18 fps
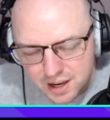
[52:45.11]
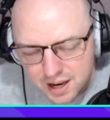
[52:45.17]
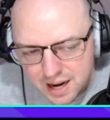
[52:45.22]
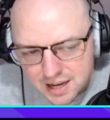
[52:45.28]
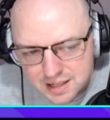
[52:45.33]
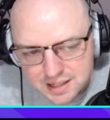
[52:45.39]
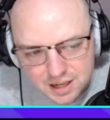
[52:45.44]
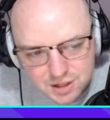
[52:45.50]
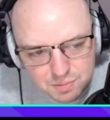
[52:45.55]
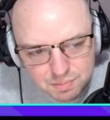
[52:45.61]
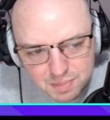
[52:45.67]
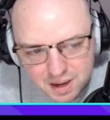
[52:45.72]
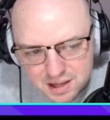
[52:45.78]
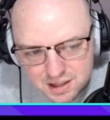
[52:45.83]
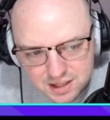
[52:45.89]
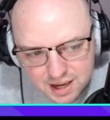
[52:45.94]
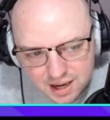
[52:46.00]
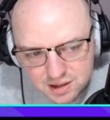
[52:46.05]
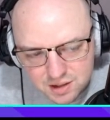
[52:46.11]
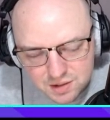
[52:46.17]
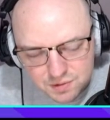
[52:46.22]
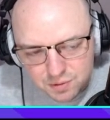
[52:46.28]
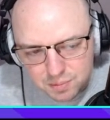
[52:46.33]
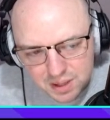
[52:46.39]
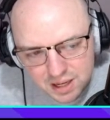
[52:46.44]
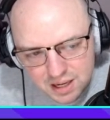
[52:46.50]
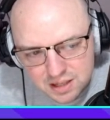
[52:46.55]
It doesn't make sense
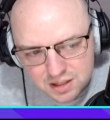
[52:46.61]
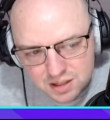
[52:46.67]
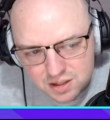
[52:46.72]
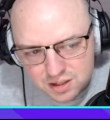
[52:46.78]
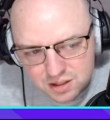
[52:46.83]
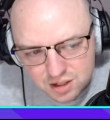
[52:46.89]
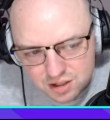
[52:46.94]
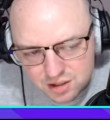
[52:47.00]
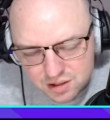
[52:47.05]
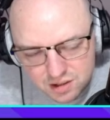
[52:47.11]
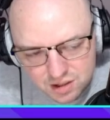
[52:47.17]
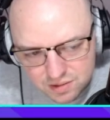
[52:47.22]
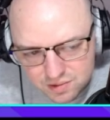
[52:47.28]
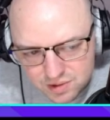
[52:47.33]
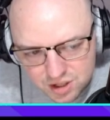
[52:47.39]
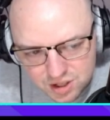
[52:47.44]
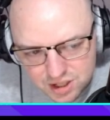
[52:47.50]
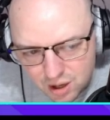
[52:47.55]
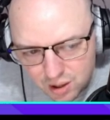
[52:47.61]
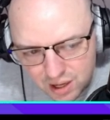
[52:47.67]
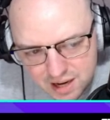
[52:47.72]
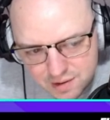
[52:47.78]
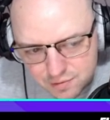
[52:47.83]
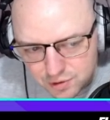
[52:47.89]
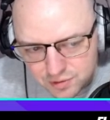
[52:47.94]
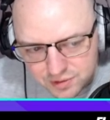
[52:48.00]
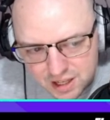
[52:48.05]
for me to sell
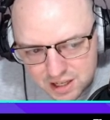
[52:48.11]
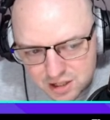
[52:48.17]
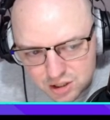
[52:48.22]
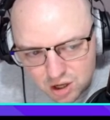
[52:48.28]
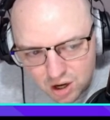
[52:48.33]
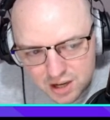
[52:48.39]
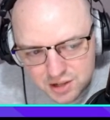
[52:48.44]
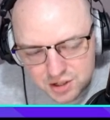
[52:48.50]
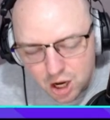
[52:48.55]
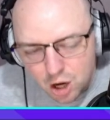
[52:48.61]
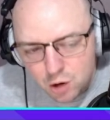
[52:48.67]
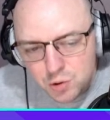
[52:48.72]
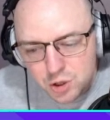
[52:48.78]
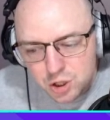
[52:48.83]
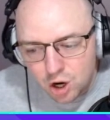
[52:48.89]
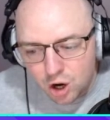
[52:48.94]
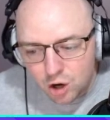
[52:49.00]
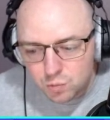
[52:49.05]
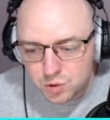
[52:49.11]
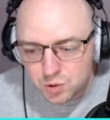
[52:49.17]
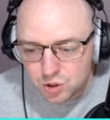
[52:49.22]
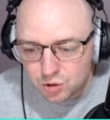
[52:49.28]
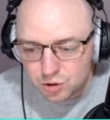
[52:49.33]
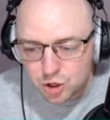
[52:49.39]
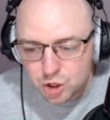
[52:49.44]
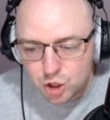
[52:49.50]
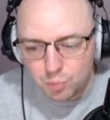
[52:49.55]
either of these guys. Odegaard was
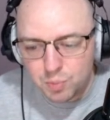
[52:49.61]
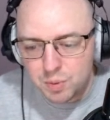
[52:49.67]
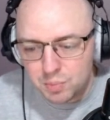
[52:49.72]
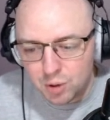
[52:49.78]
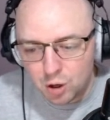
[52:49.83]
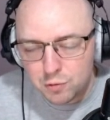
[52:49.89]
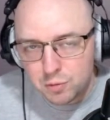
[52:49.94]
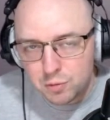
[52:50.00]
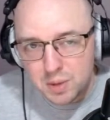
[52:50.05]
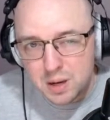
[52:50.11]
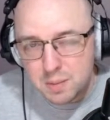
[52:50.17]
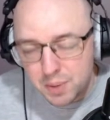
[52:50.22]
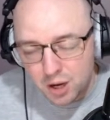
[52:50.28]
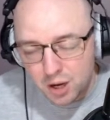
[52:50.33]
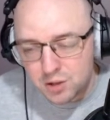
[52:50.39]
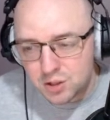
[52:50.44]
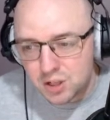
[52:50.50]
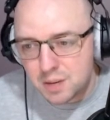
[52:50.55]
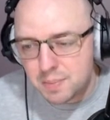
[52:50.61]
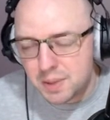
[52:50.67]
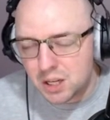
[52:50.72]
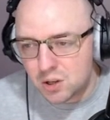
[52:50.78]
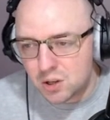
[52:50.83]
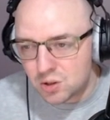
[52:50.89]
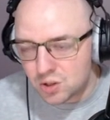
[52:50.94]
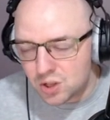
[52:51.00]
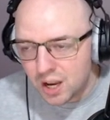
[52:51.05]
on the chopping block for me personally
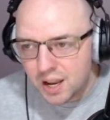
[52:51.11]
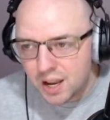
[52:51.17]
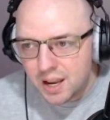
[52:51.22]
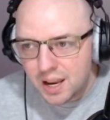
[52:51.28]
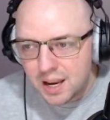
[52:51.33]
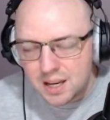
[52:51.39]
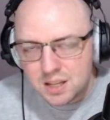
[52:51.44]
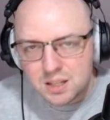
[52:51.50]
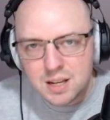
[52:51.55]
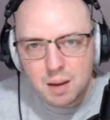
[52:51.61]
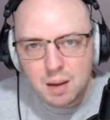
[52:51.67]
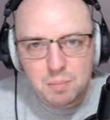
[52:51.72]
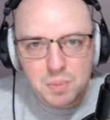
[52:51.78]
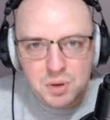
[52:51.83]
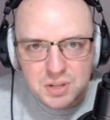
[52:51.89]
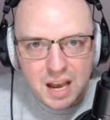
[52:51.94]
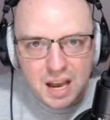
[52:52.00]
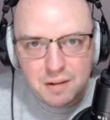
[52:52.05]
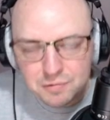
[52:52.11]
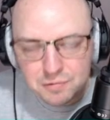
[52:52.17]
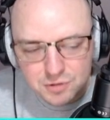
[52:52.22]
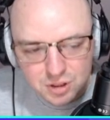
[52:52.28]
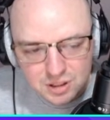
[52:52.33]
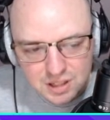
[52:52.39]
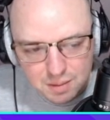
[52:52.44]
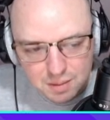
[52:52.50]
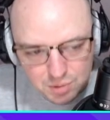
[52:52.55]
because his numbers have
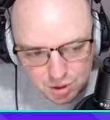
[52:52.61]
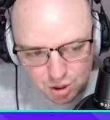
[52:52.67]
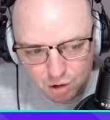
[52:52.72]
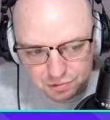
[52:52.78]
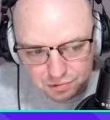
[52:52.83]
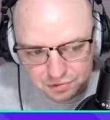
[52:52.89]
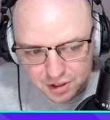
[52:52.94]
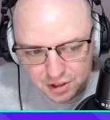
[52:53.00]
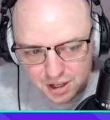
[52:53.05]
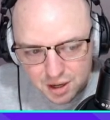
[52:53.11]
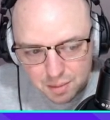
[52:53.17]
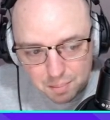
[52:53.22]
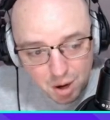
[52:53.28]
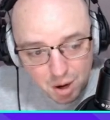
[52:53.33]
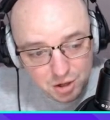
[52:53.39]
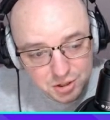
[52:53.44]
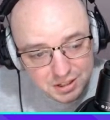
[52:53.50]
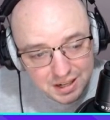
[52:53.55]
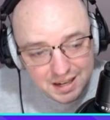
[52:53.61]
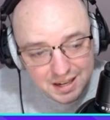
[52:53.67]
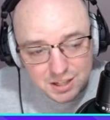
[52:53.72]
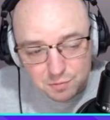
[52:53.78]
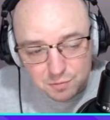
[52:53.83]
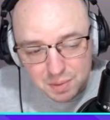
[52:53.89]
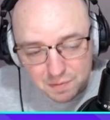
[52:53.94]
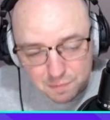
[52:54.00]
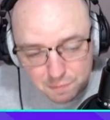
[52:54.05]
dipped off. Martinelli's
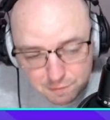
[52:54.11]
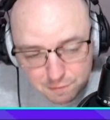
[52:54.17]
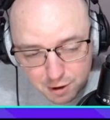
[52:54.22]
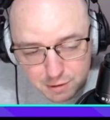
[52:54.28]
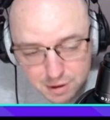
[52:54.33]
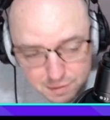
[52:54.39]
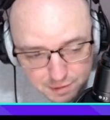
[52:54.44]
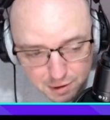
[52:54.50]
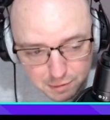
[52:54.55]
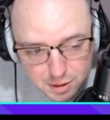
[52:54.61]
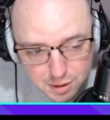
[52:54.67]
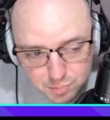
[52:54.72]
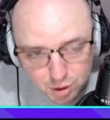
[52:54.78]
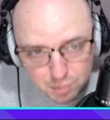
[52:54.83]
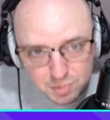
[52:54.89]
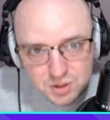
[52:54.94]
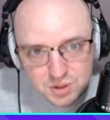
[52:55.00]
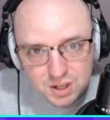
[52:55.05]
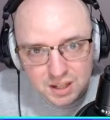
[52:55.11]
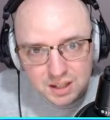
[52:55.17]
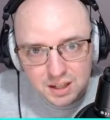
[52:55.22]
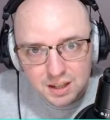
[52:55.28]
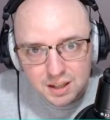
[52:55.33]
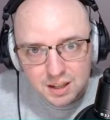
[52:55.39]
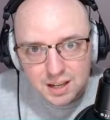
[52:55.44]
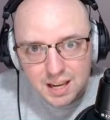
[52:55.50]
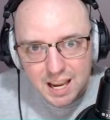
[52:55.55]
have been very, very promising.
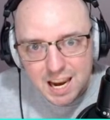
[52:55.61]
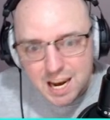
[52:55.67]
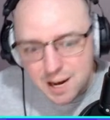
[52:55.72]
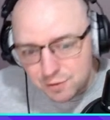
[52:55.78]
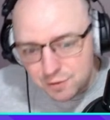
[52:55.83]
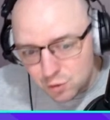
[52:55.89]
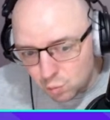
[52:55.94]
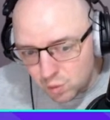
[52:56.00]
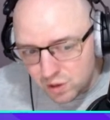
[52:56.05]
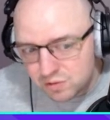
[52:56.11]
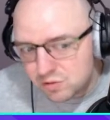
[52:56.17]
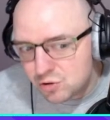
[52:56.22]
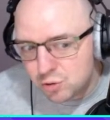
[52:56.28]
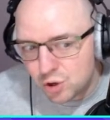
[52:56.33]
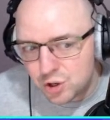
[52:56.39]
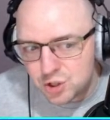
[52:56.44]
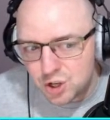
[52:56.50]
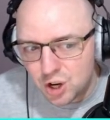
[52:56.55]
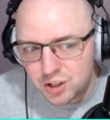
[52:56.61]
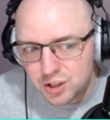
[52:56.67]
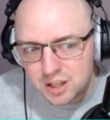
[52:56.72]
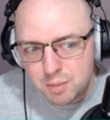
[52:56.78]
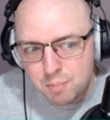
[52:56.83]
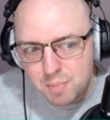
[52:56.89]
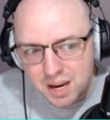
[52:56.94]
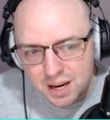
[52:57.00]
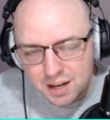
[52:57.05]
Even with Trossard in
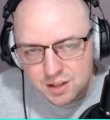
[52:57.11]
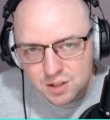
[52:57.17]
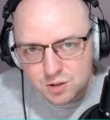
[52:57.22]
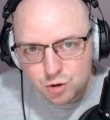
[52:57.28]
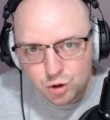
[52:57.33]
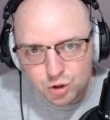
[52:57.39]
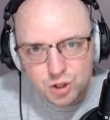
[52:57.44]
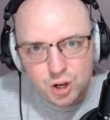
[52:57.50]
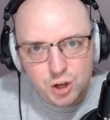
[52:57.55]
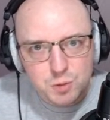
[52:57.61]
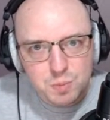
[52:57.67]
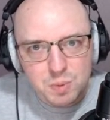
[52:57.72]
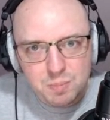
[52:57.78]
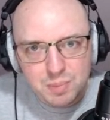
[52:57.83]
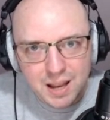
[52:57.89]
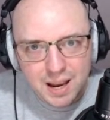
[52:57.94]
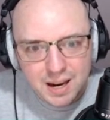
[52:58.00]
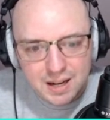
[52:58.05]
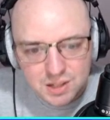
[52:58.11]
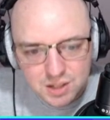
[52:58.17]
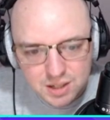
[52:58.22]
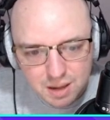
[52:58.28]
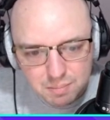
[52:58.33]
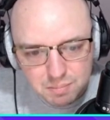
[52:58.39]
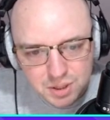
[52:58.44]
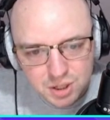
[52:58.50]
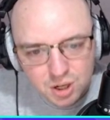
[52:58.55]
the mix, Trossard's been playing as a
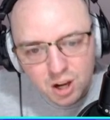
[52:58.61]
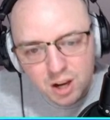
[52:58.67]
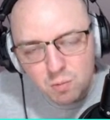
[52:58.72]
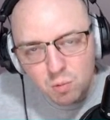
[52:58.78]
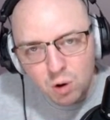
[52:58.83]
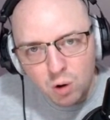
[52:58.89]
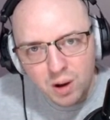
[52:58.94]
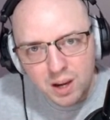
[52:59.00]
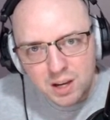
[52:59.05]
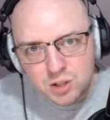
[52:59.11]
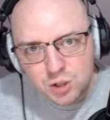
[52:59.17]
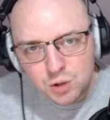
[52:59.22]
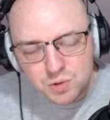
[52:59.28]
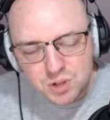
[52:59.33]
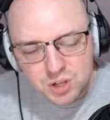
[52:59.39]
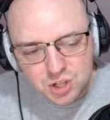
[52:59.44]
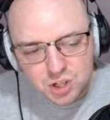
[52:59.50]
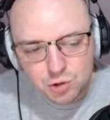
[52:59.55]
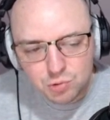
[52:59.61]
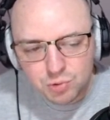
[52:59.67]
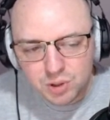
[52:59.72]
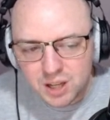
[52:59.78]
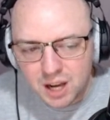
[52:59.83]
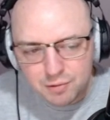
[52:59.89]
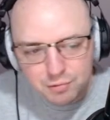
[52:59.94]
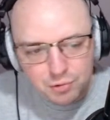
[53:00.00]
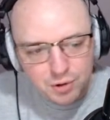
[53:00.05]
number 9 while Jesus is still
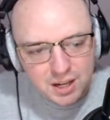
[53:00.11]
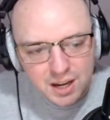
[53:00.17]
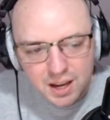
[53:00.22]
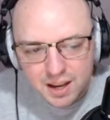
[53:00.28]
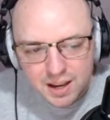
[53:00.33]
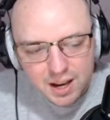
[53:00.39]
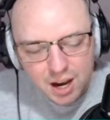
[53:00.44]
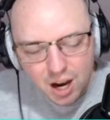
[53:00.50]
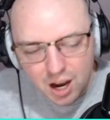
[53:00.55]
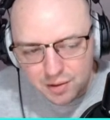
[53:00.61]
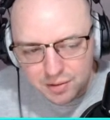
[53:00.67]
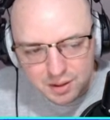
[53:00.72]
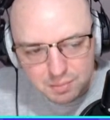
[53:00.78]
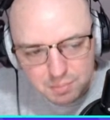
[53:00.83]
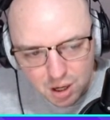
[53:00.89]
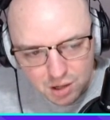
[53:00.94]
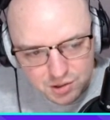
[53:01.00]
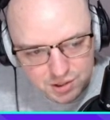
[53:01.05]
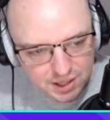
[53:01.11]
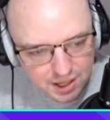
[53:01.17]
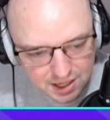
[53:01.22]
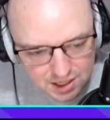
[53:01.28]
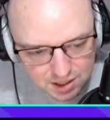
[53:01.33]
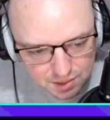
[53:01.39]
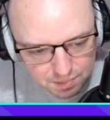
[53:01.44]
recovering. I think Martinelli's a